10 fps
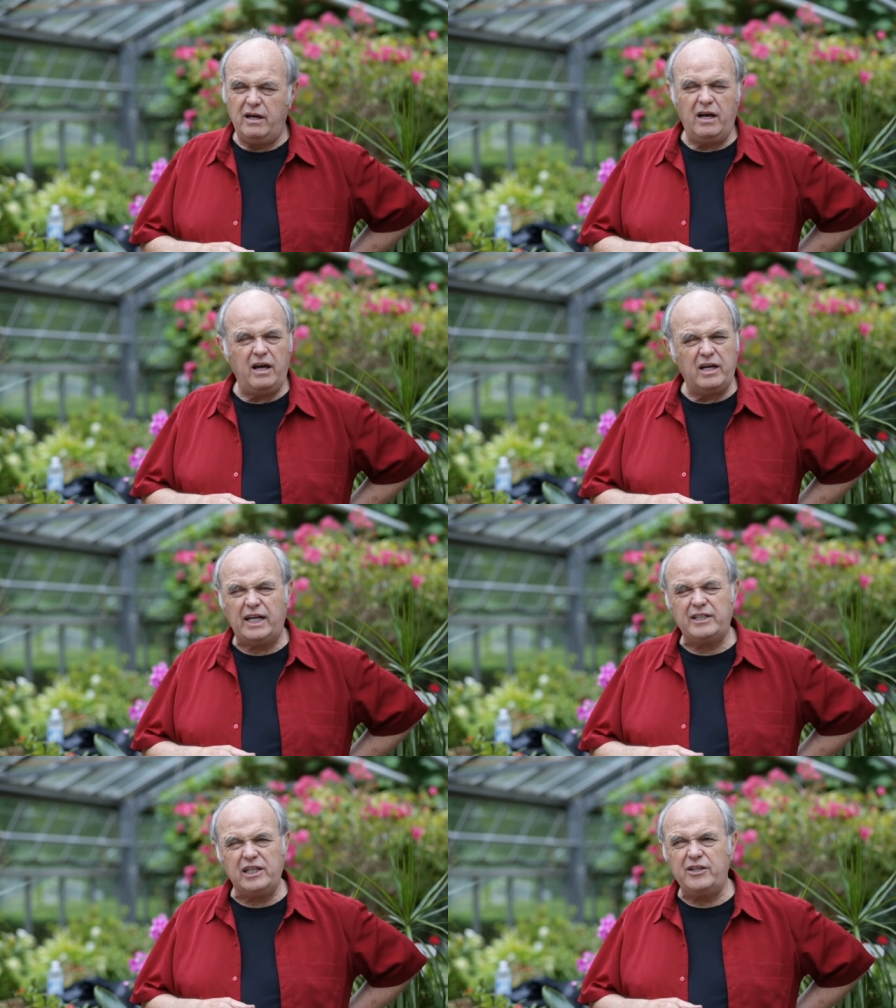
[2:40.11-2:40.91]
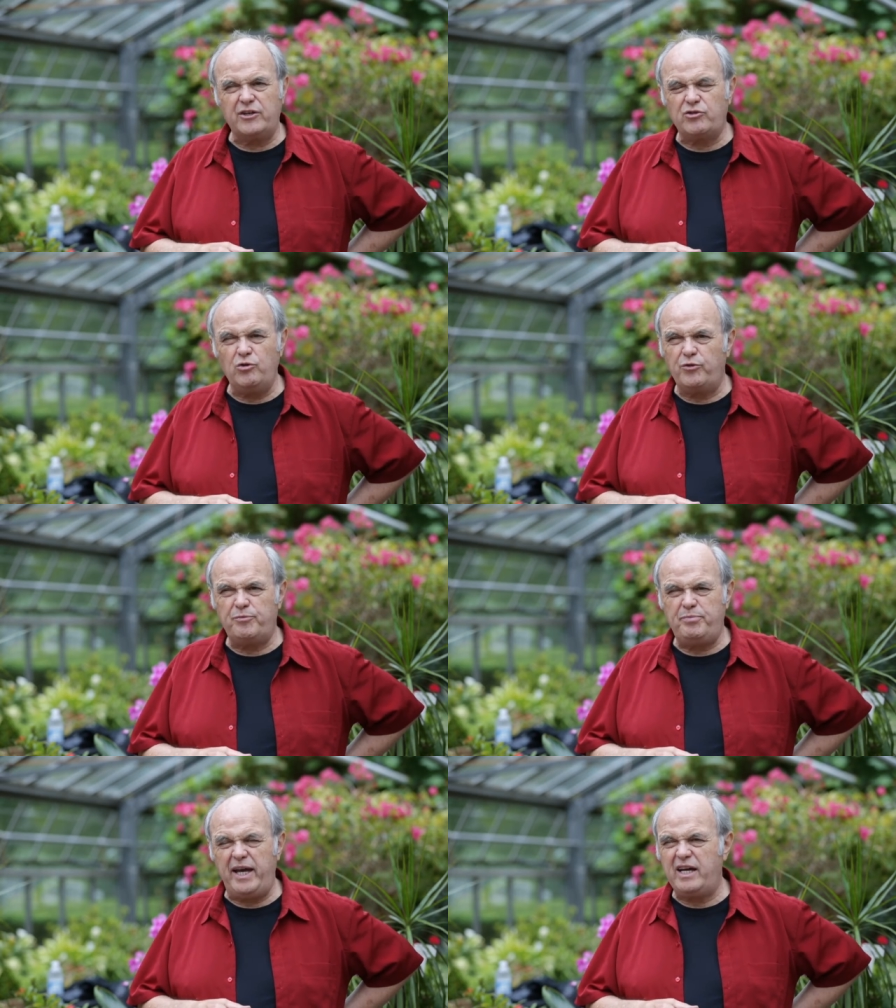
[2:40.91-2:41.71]
I got to tell you the truth,
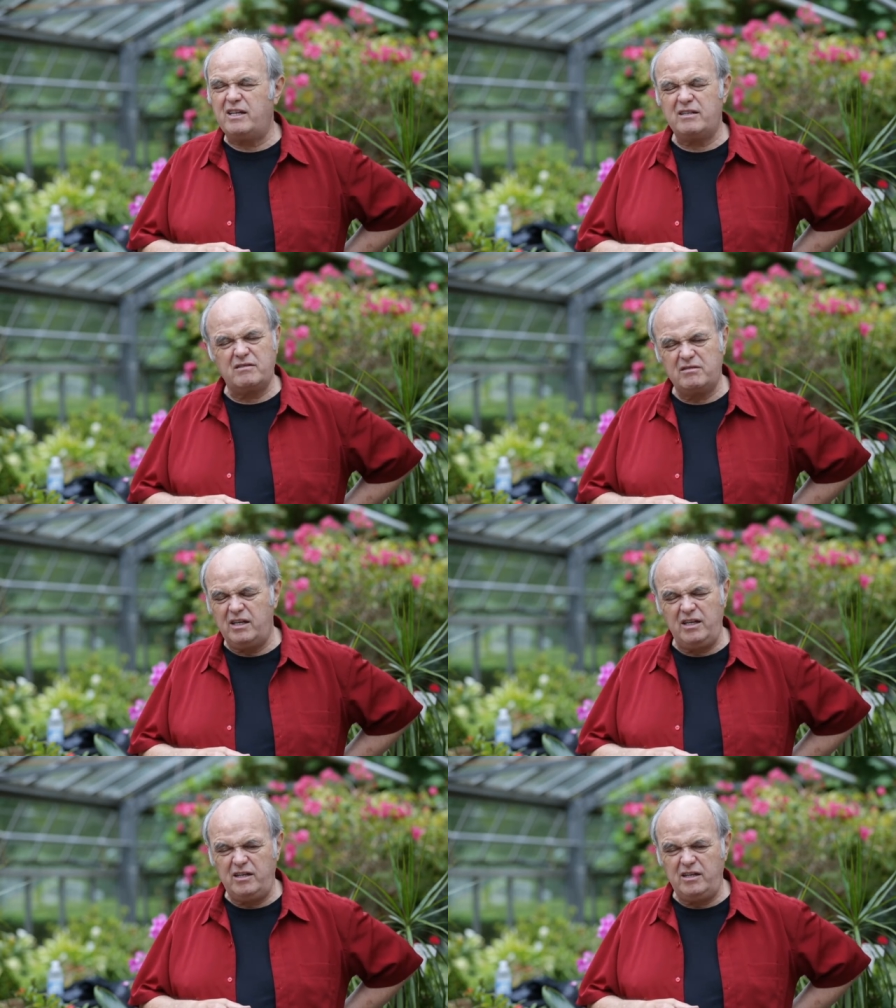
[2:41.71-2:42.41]
Peg, she,